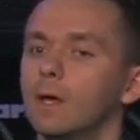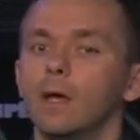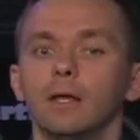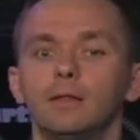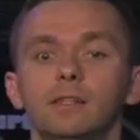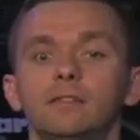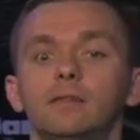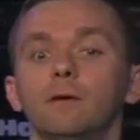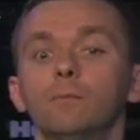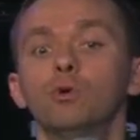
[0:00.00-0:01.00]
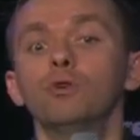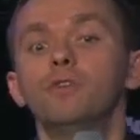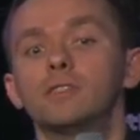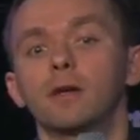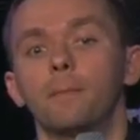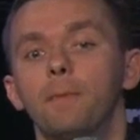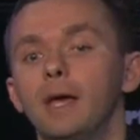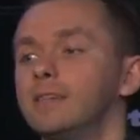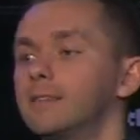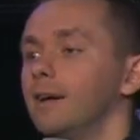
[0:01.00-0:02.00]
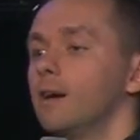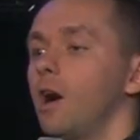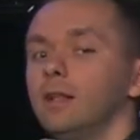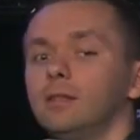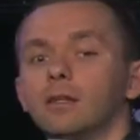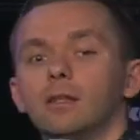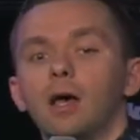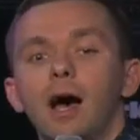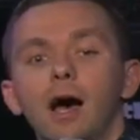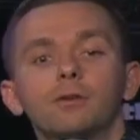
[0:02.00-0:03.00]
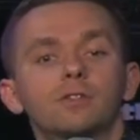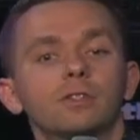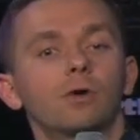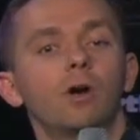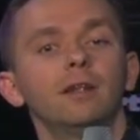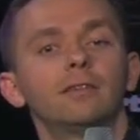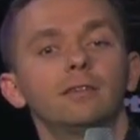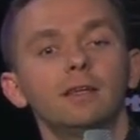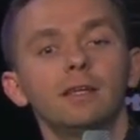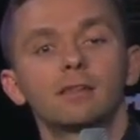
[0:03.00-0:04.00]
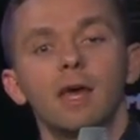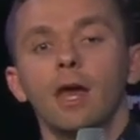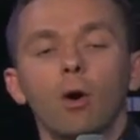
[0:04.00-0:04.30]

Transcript: They, the movies that are based on haunted houses or haunted things,